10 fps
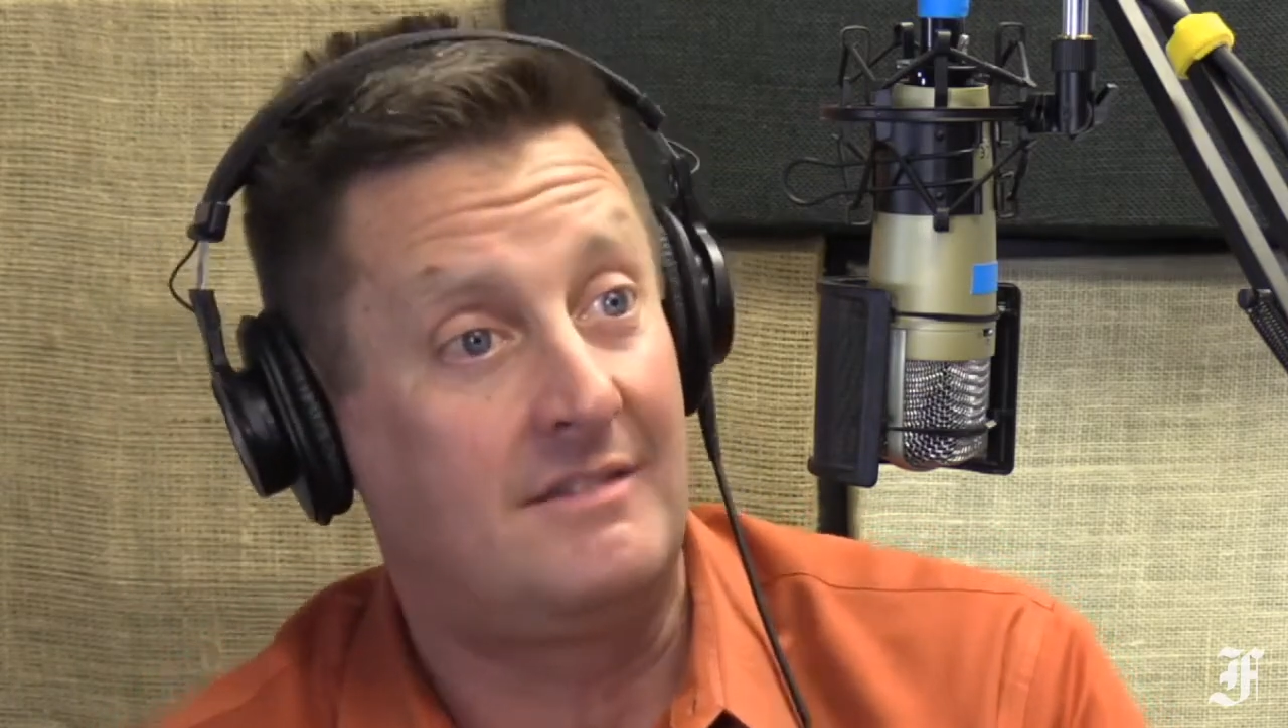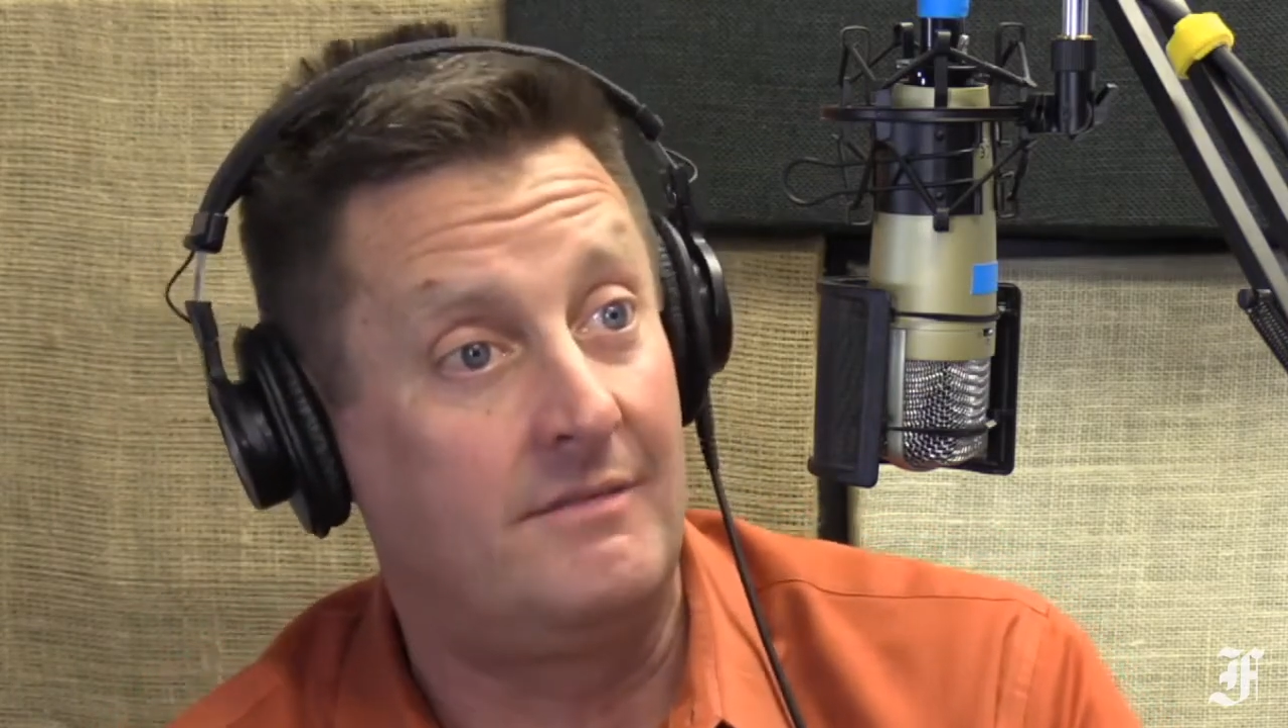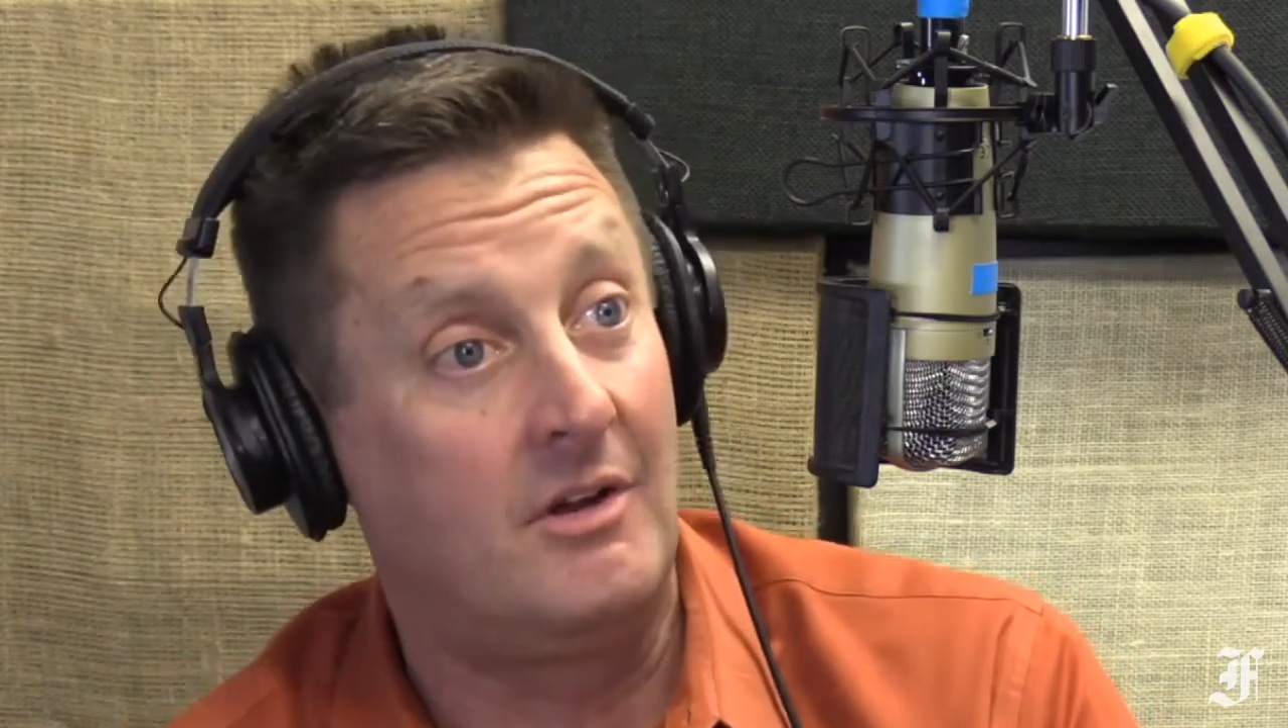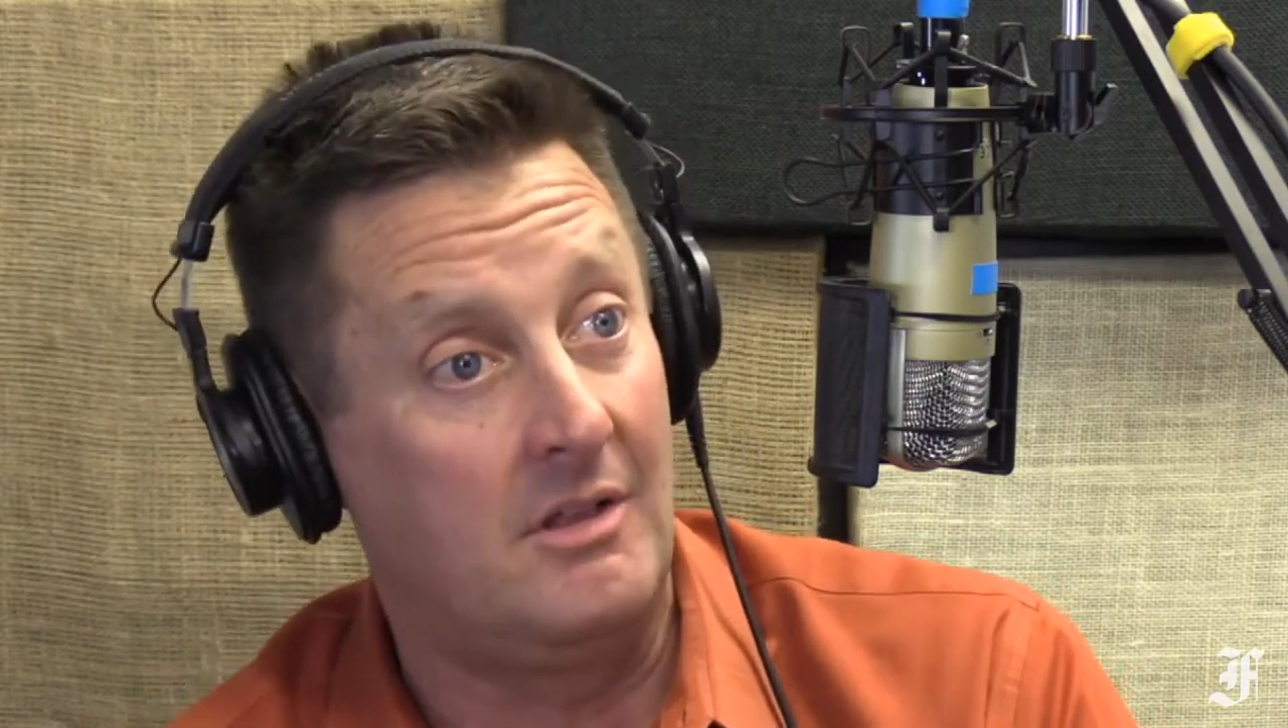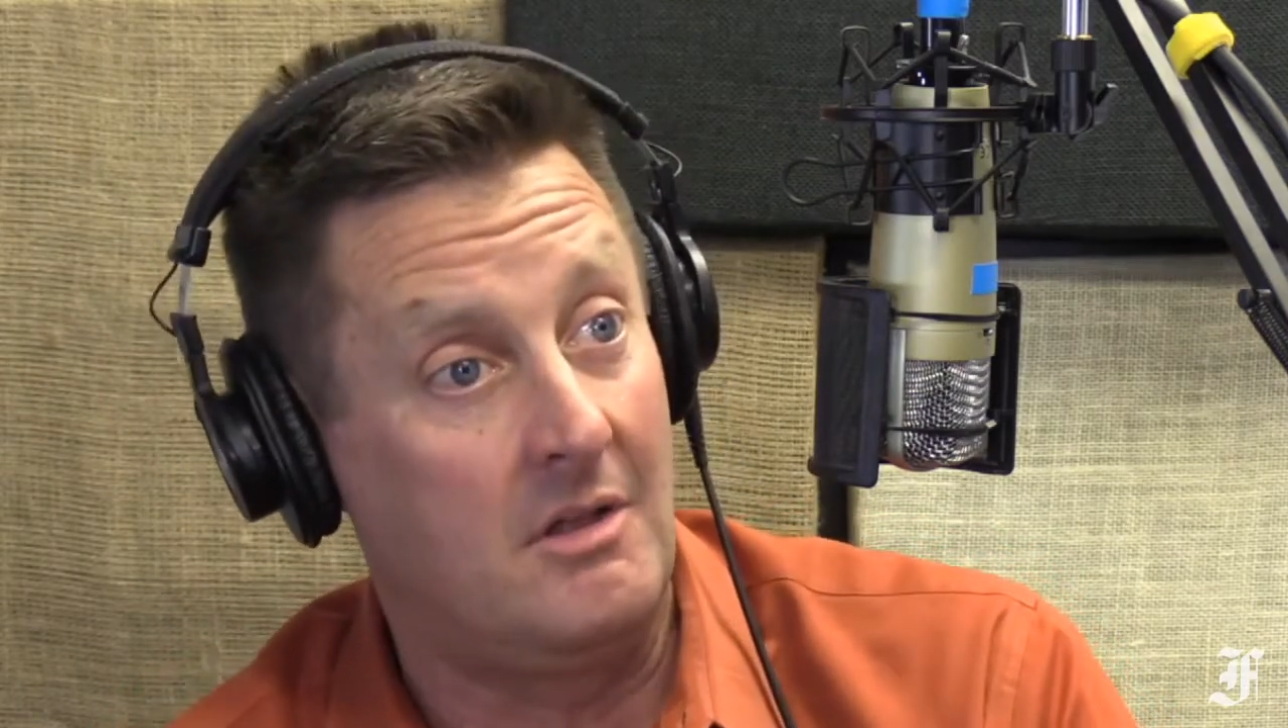
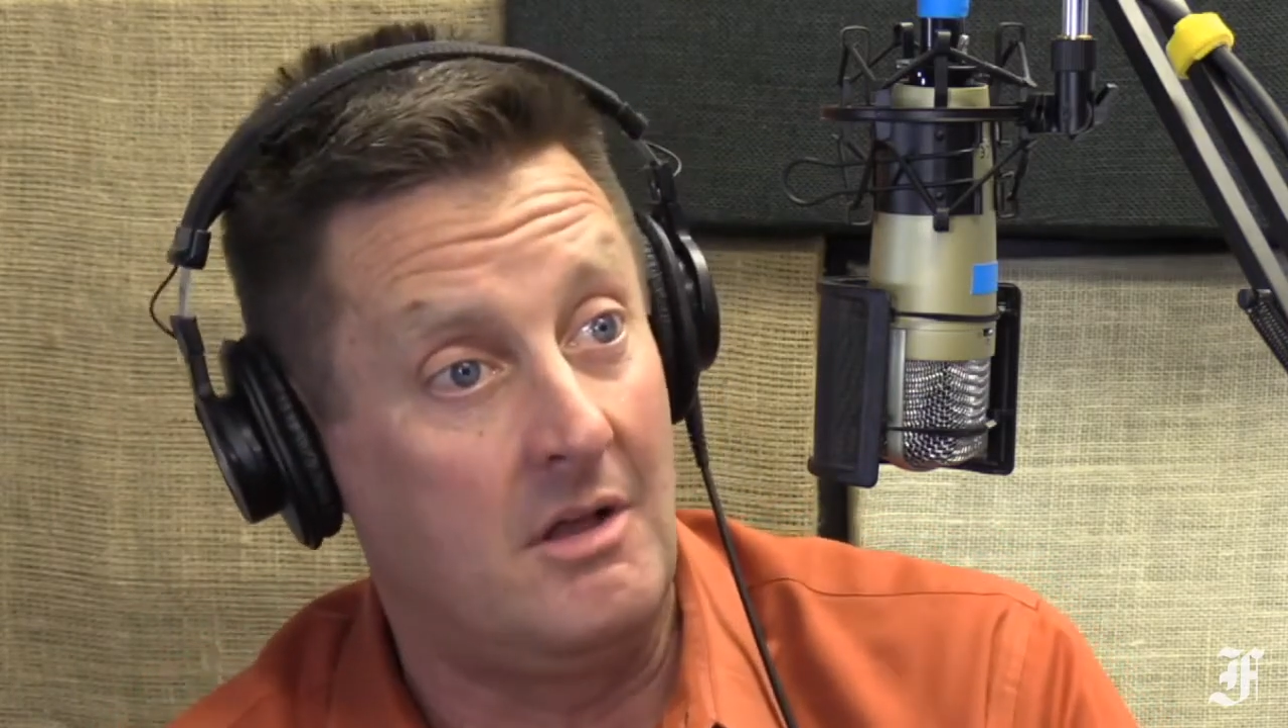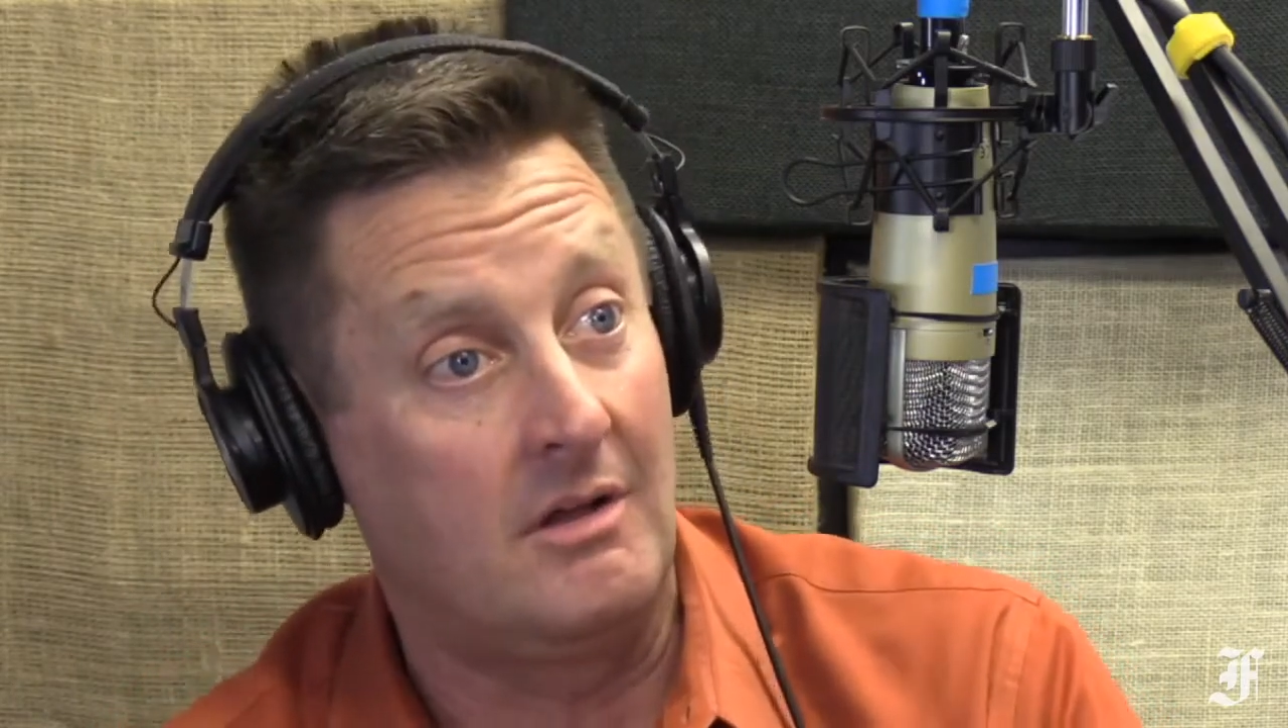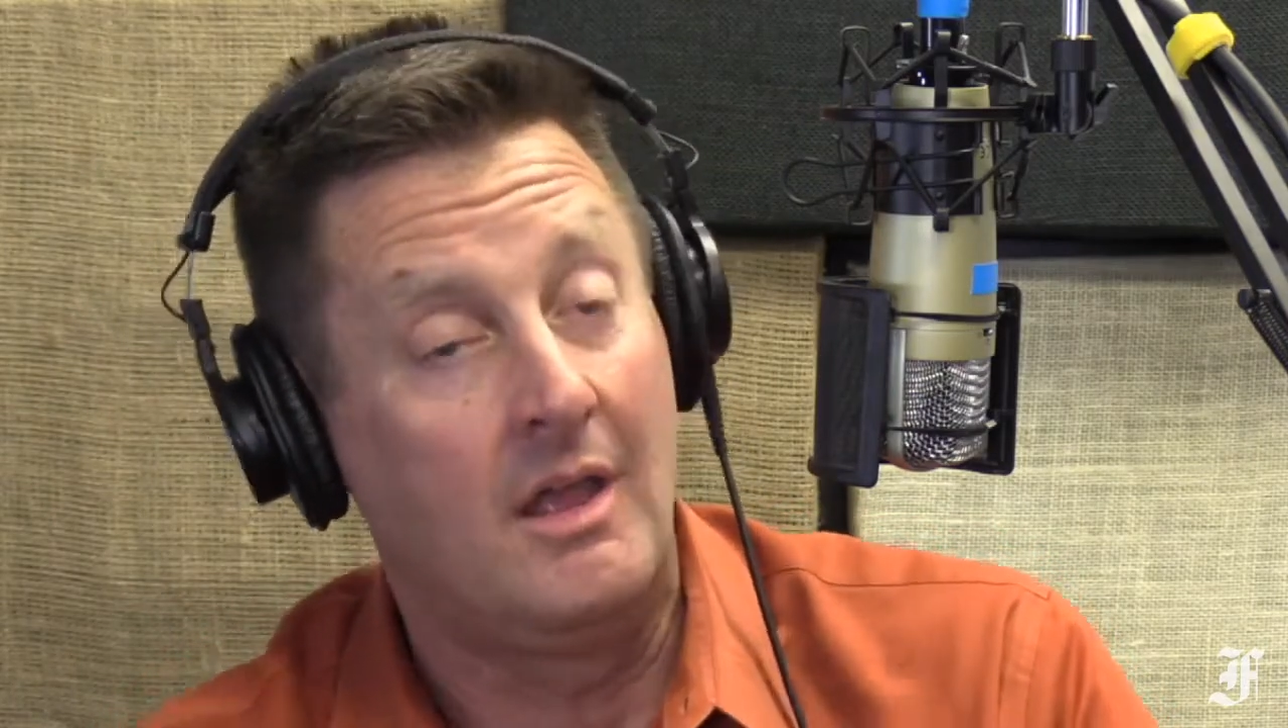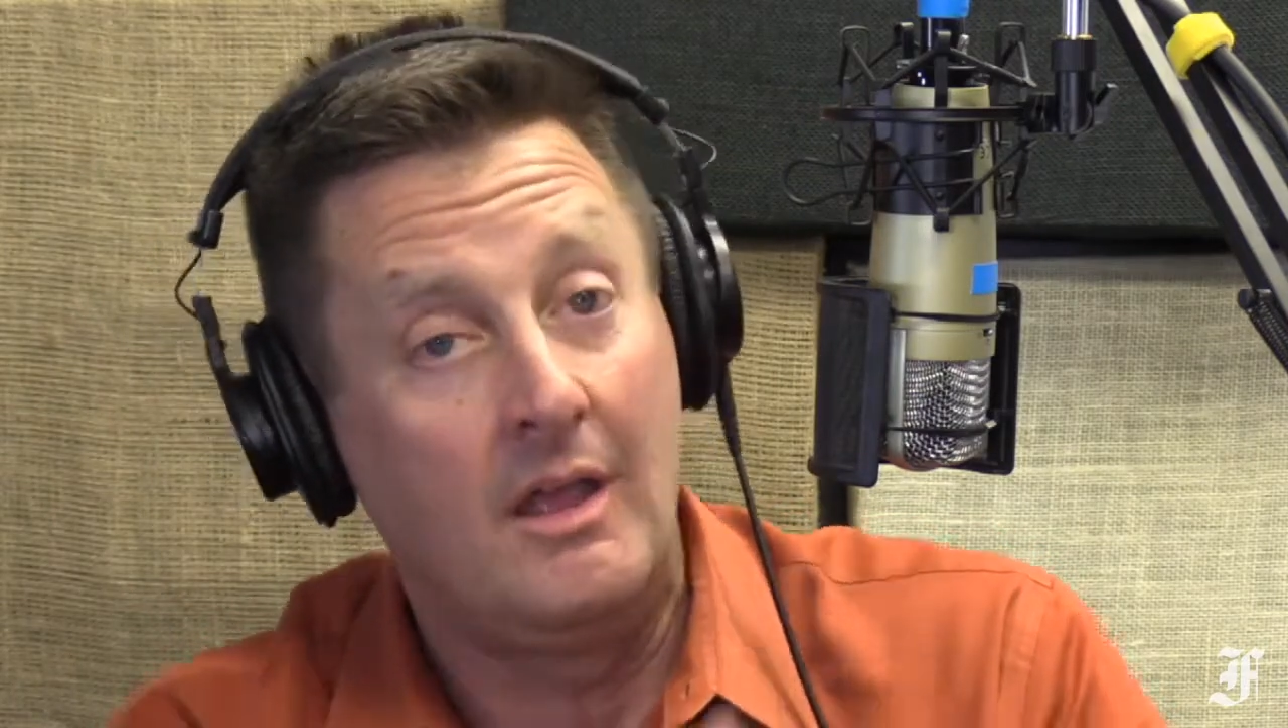very long.